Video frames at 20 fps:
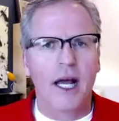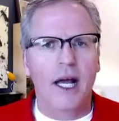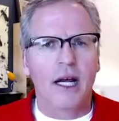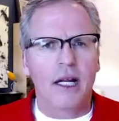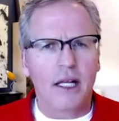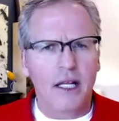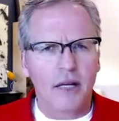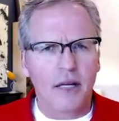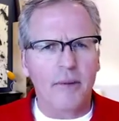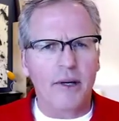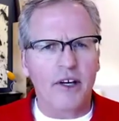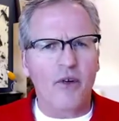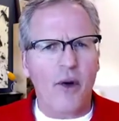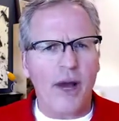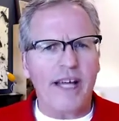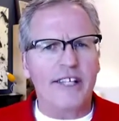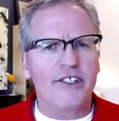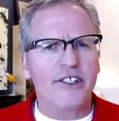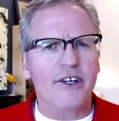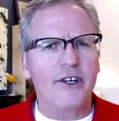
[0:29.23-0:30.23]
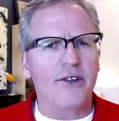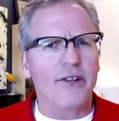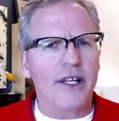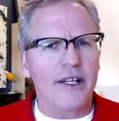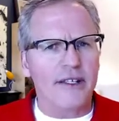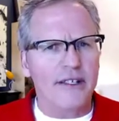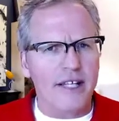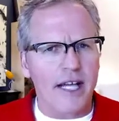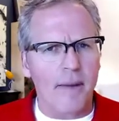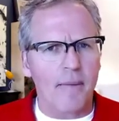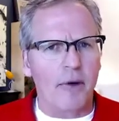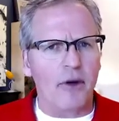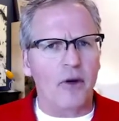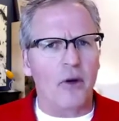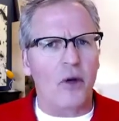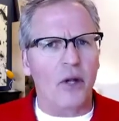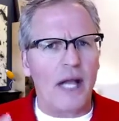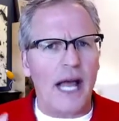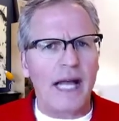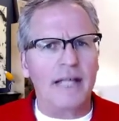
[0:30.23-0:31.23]
a little bit crazier than
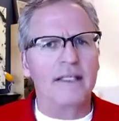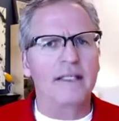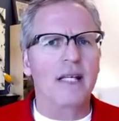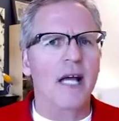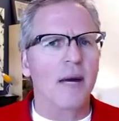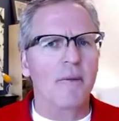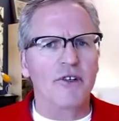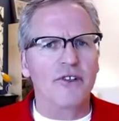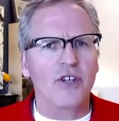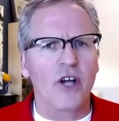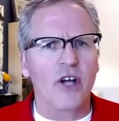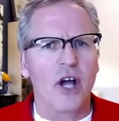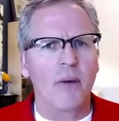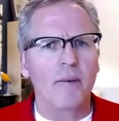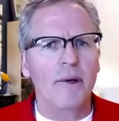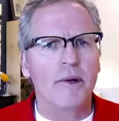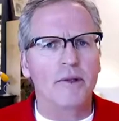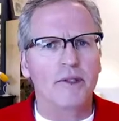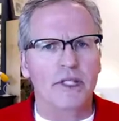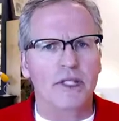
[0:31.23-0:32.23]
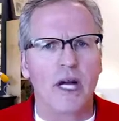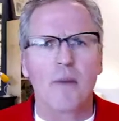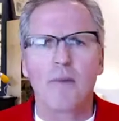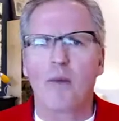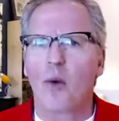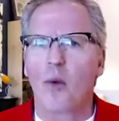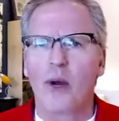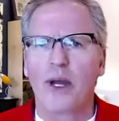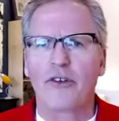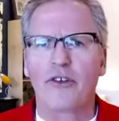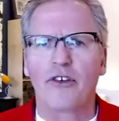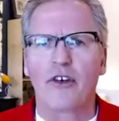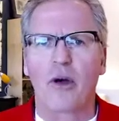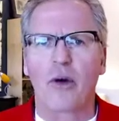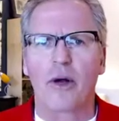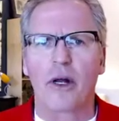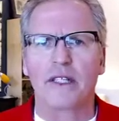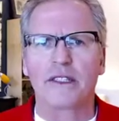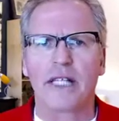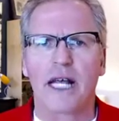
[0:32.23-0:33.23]
typical. Last time you saw me was a couple weeks ago,
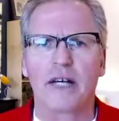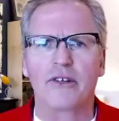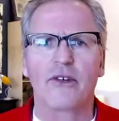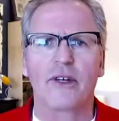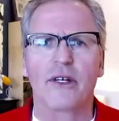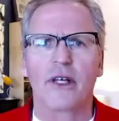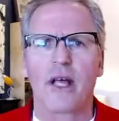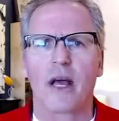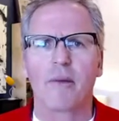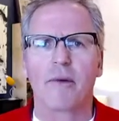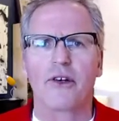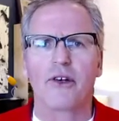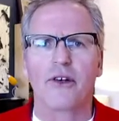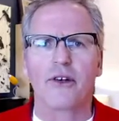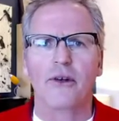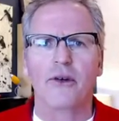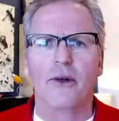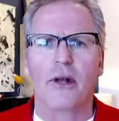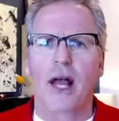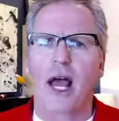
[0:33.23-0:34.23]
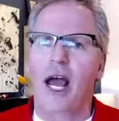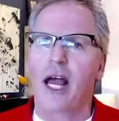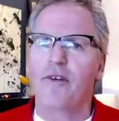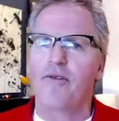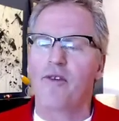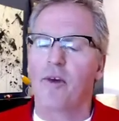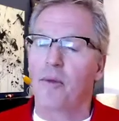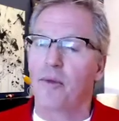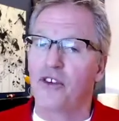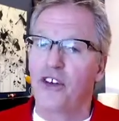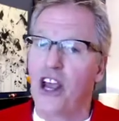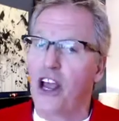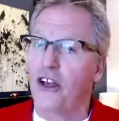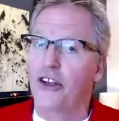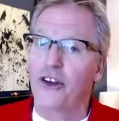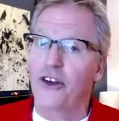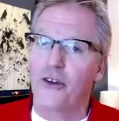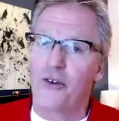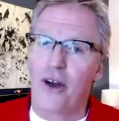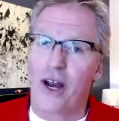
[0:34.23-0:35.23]
and I was actually coming to you live from
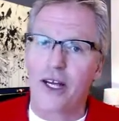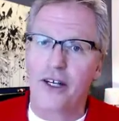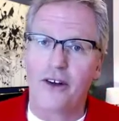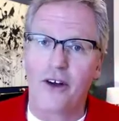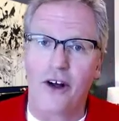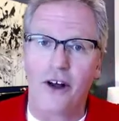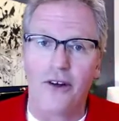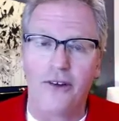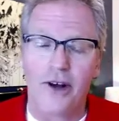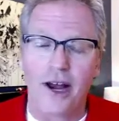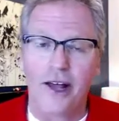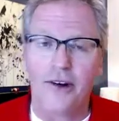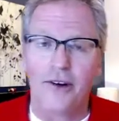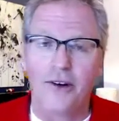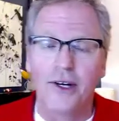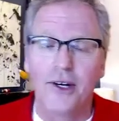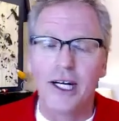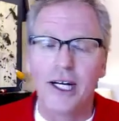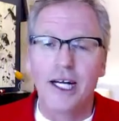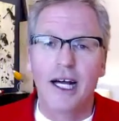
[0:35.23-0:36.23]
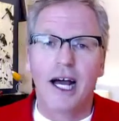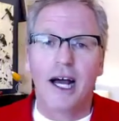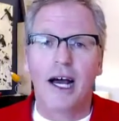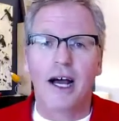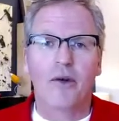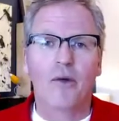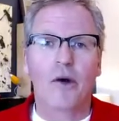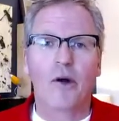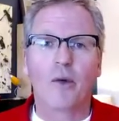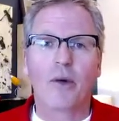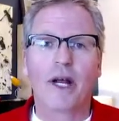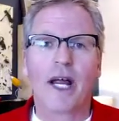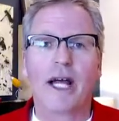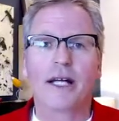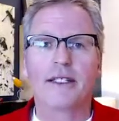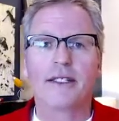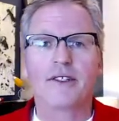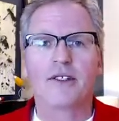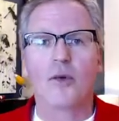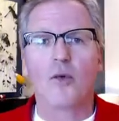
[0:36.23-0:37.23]
Telluride, Colorado, where we
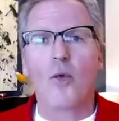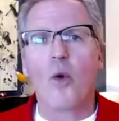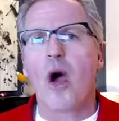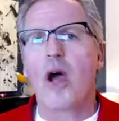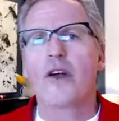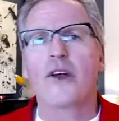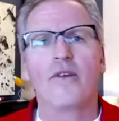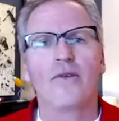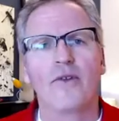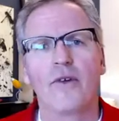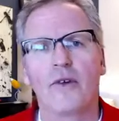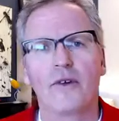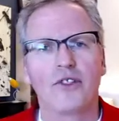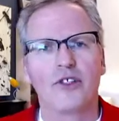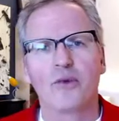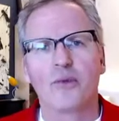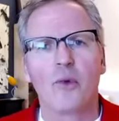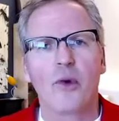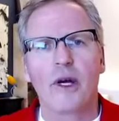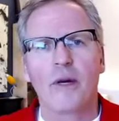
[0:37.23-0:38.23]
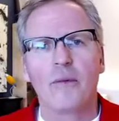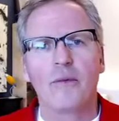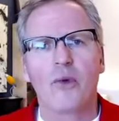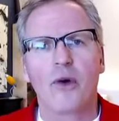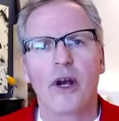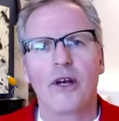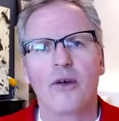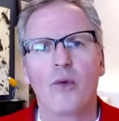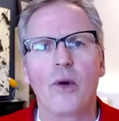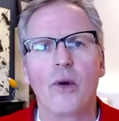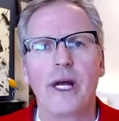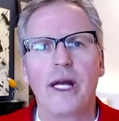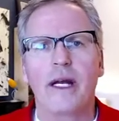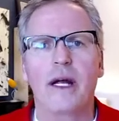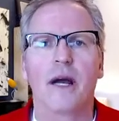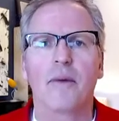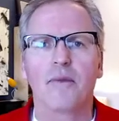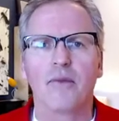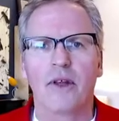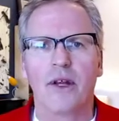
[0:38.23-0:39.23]
had just a wonderful spring break week
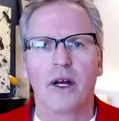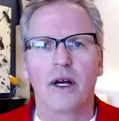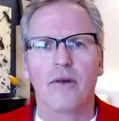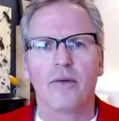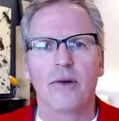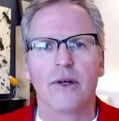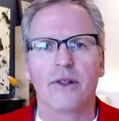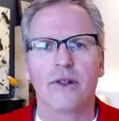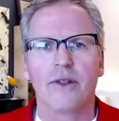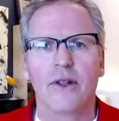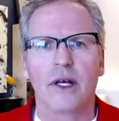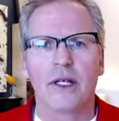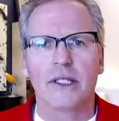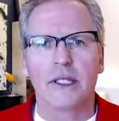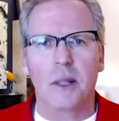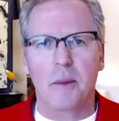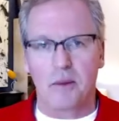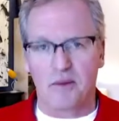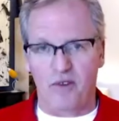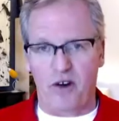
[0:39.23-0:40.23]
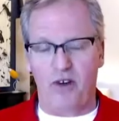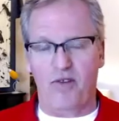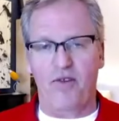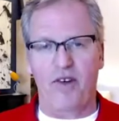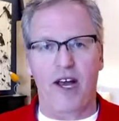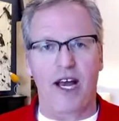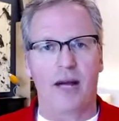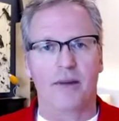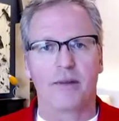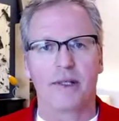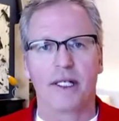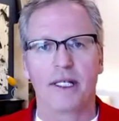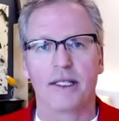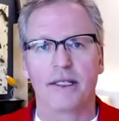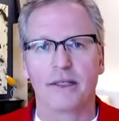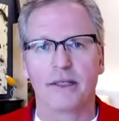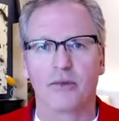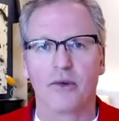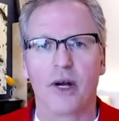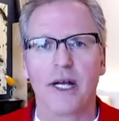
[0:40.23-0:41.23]
up there with some of our family and
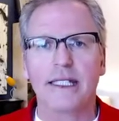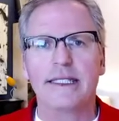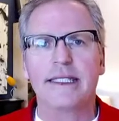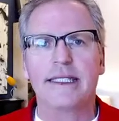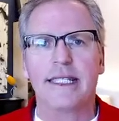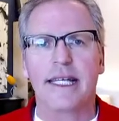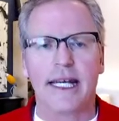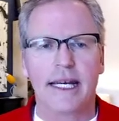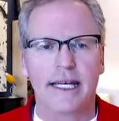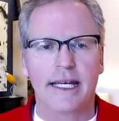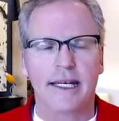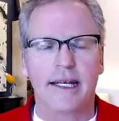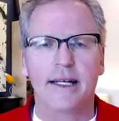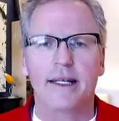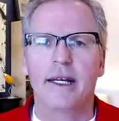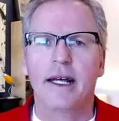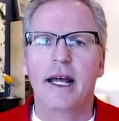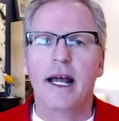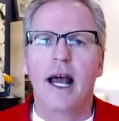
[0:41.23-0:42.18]
some great skiing.